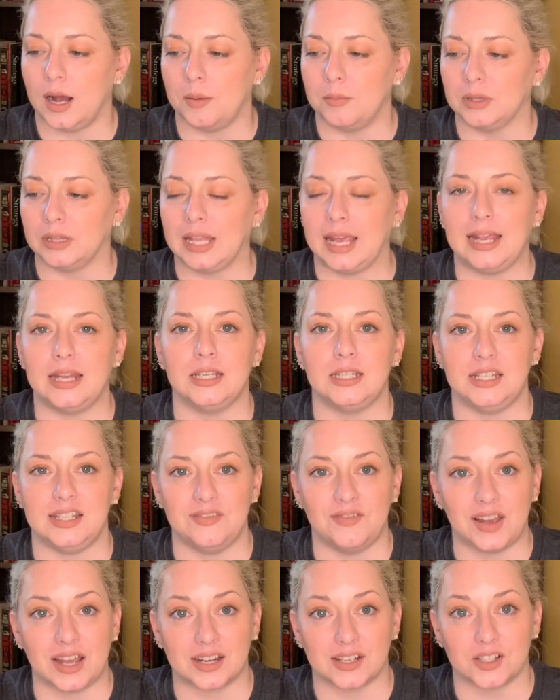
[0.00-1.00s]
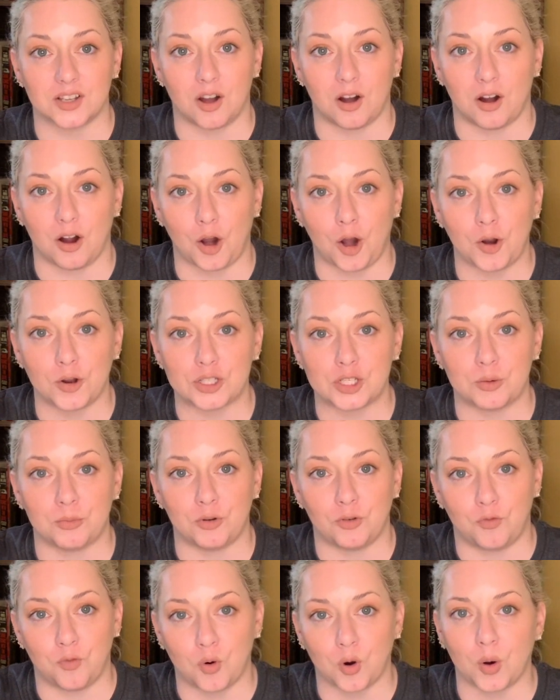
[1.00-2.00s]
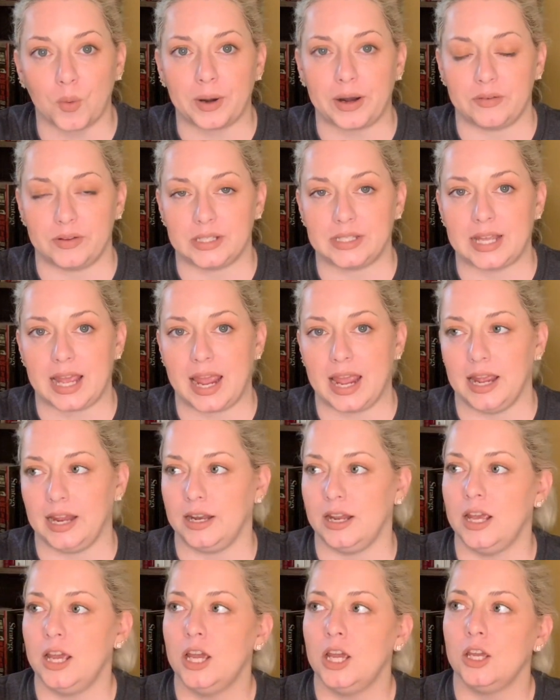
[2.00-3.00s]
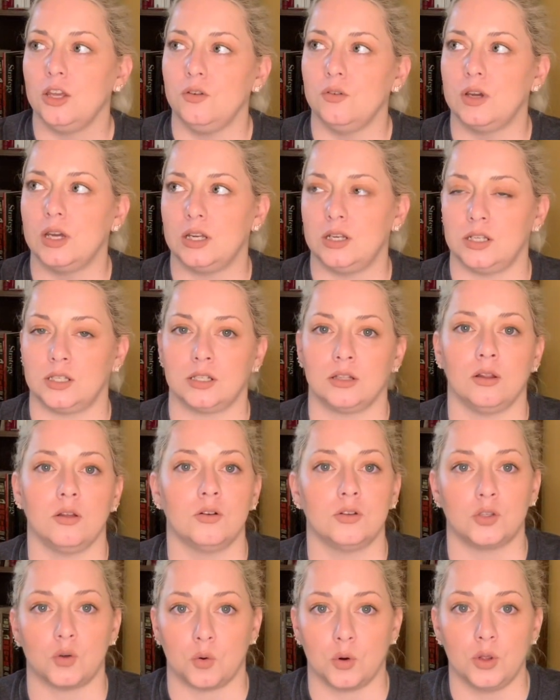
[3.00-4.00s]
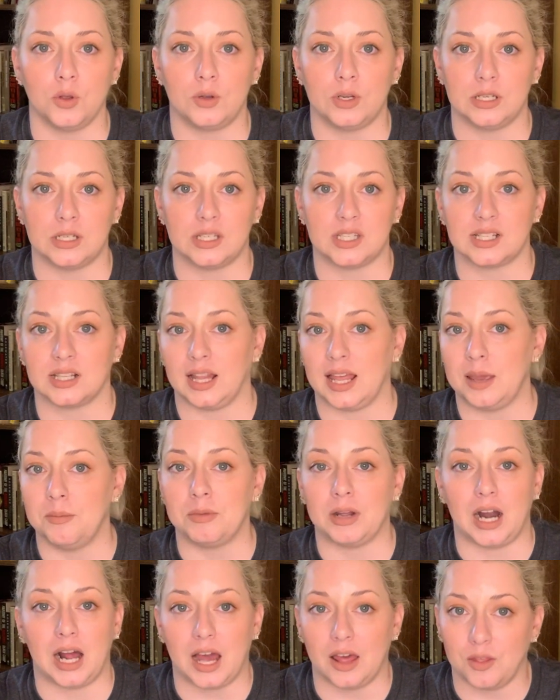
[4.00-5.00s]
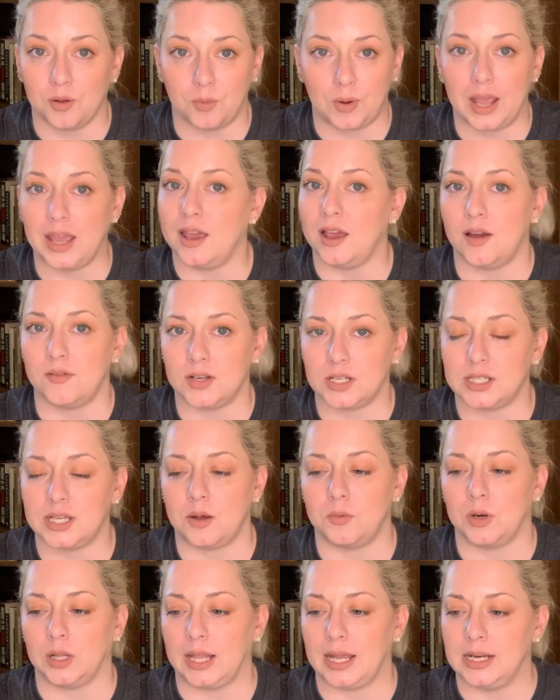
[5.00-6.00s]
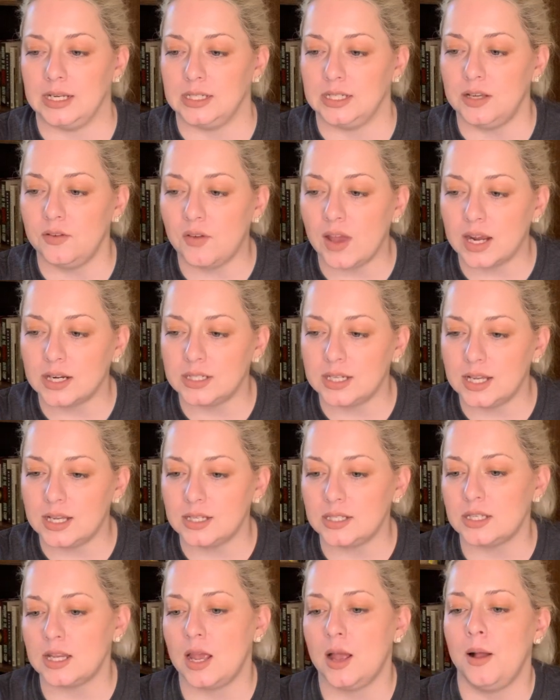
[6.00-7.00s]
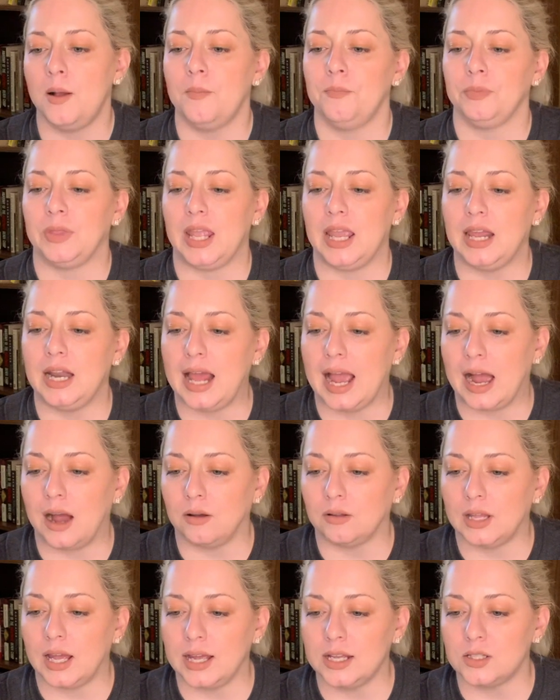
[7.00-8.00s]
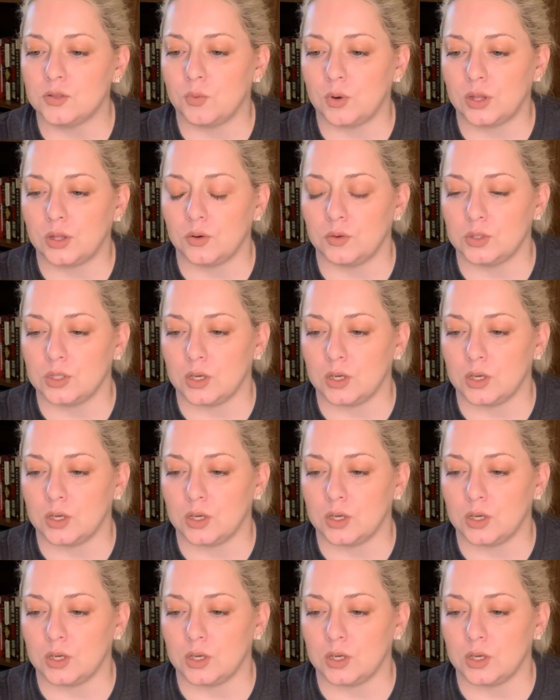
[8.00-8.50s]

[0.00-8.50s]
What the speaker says: latent defects are. So before, when I was saying you can disclose or you can disclaim, but either way you have to say what a latent defect is, it outlines what those